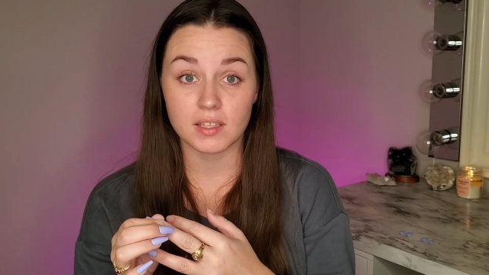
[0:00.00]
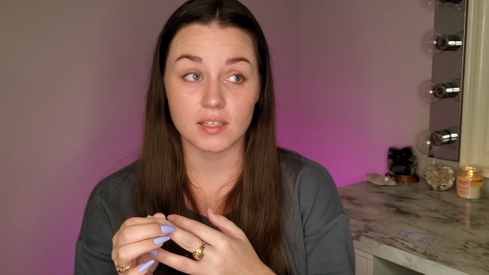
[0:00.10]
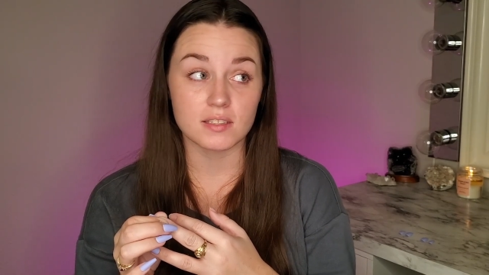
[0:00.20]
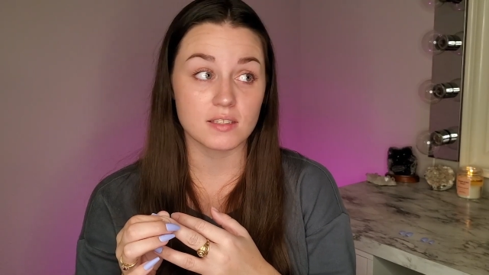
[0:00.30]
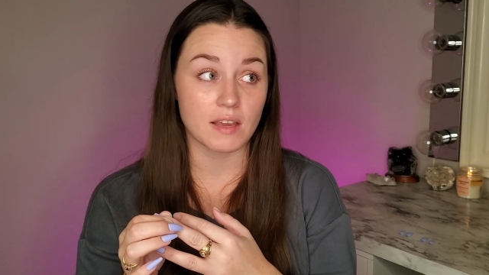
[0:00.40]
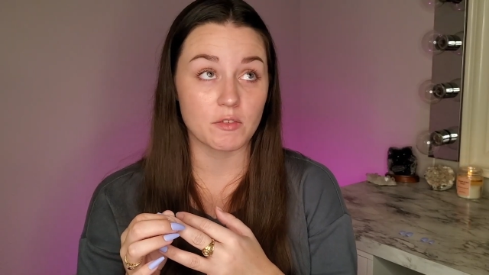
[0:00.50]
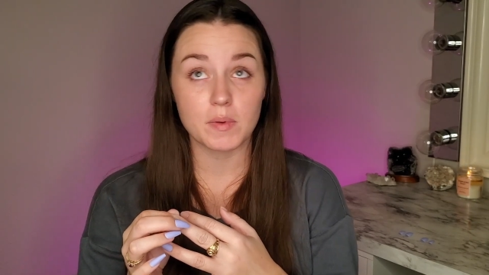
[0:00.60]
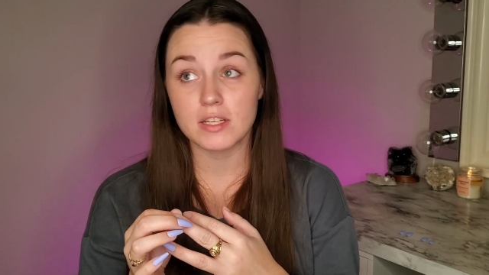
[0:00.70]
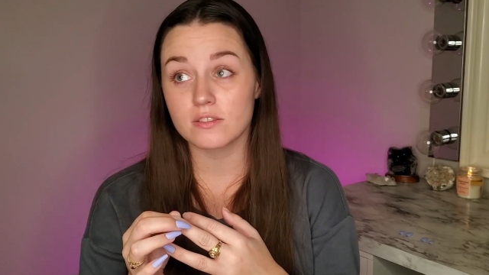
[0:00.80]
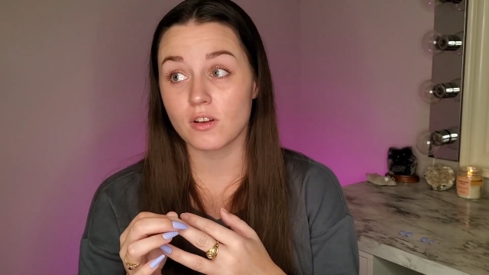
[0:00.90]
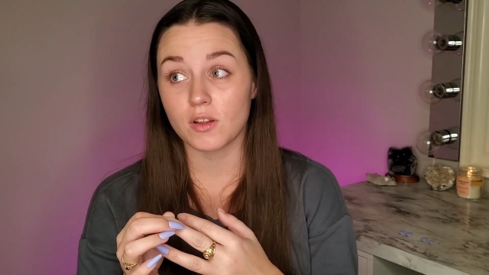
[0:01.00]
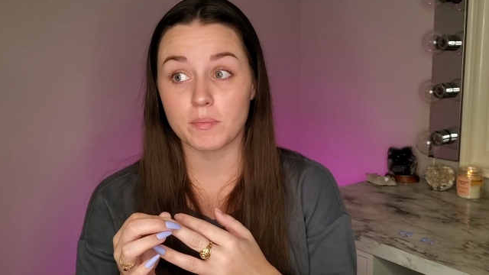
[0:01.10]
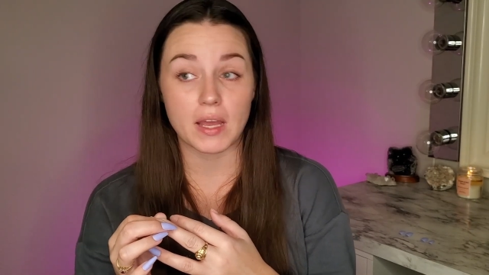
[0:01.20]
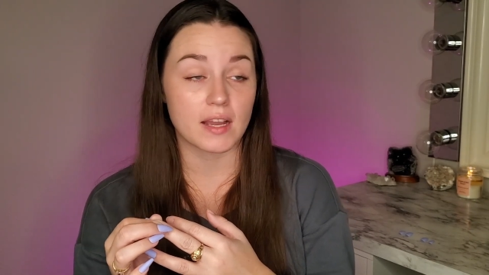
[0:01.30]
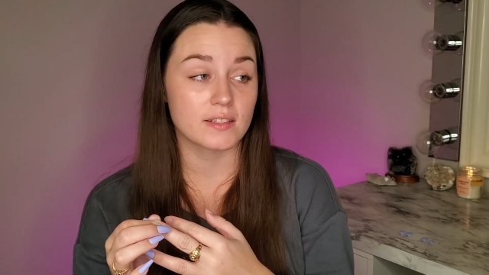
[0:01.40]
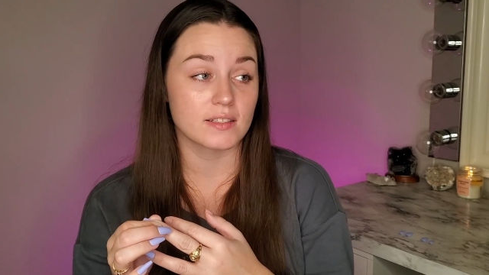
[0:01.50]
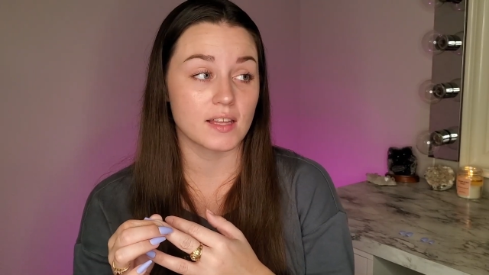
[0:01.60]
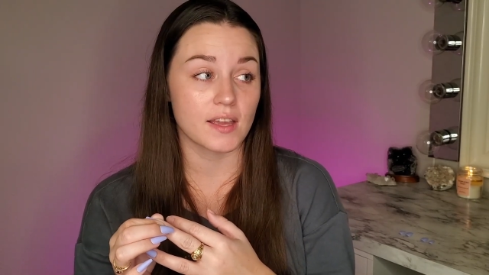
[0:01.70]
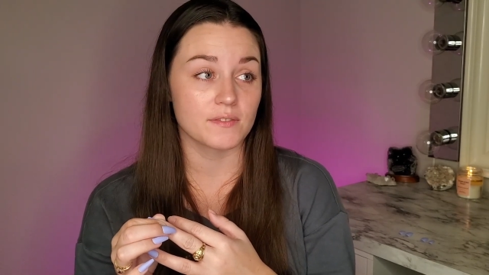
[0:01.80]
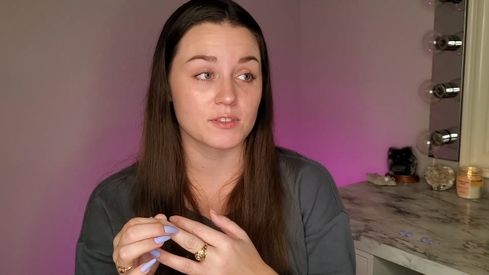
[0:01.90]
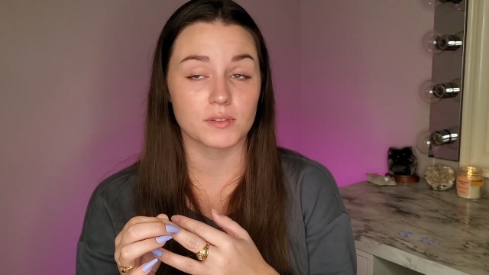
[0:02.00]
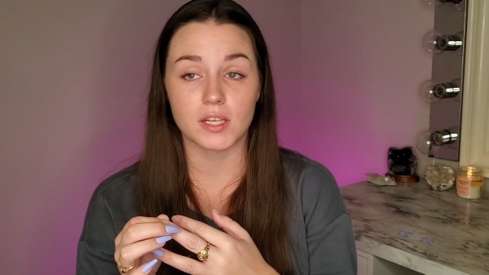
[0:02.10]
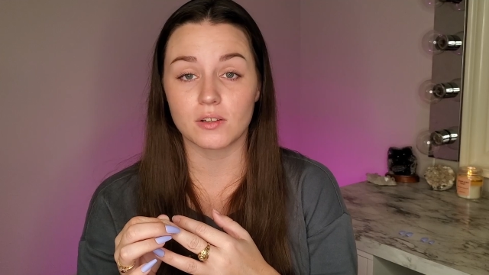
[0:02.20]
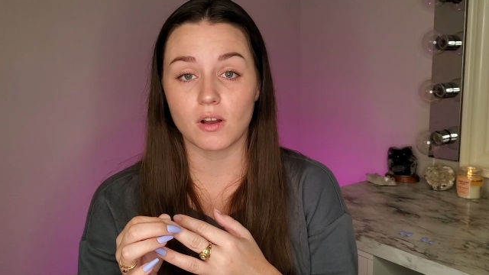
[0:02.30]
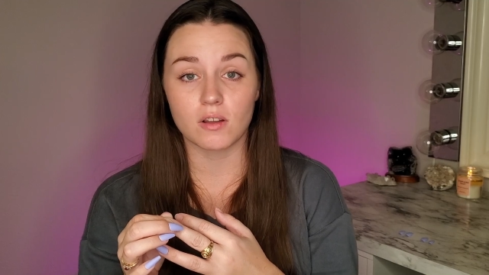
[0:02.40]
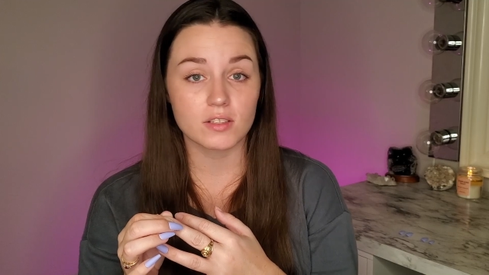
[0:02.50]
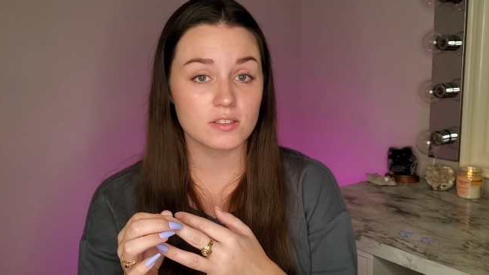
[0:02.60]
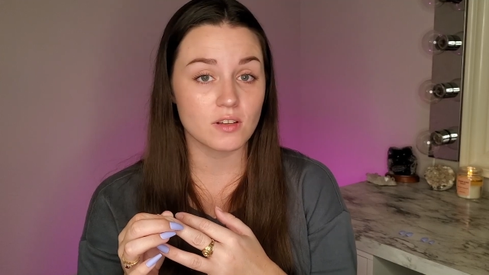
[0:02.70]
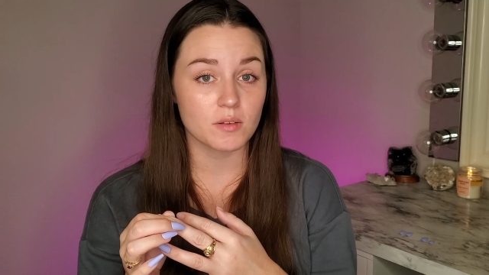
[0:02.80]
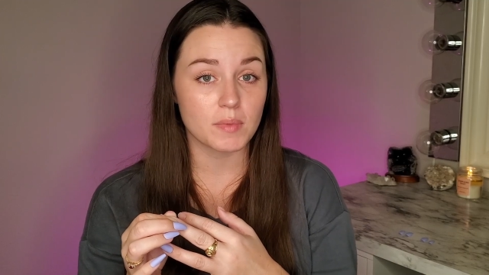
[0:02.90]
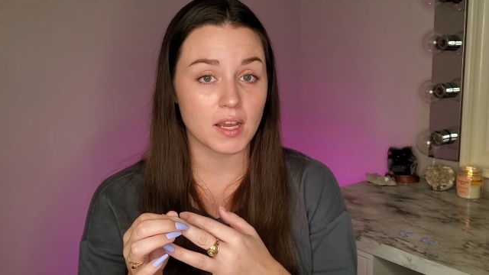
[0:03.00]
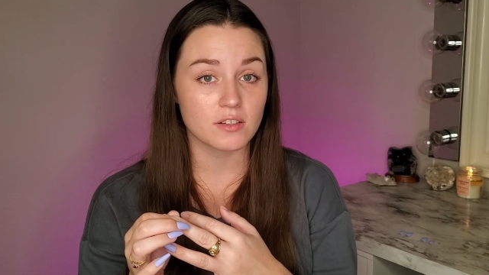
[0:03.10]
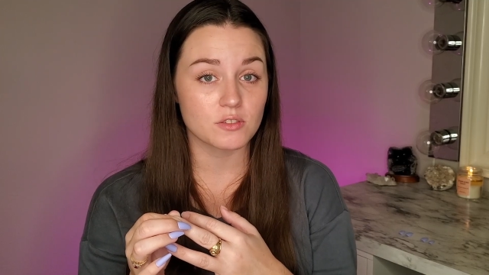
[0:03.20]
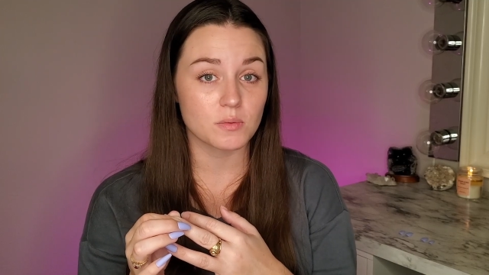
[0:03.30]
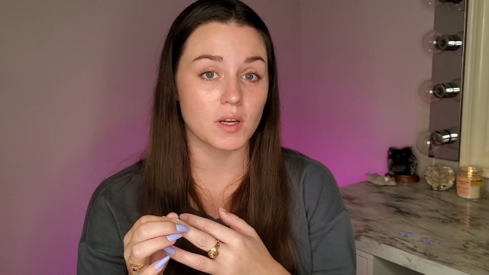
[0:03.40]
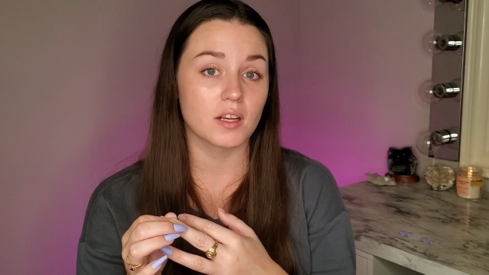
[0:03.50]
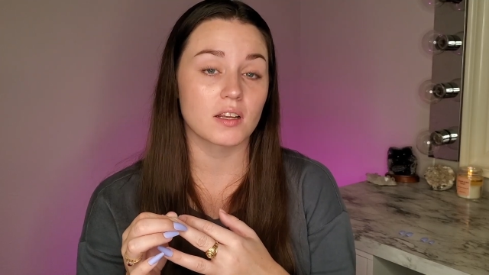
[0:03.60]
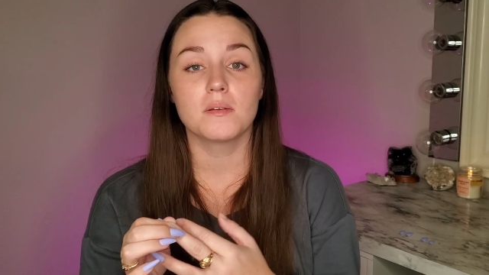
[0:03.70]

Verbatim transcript: He's, everybody's gone back to life. So like Colin's gone back to work.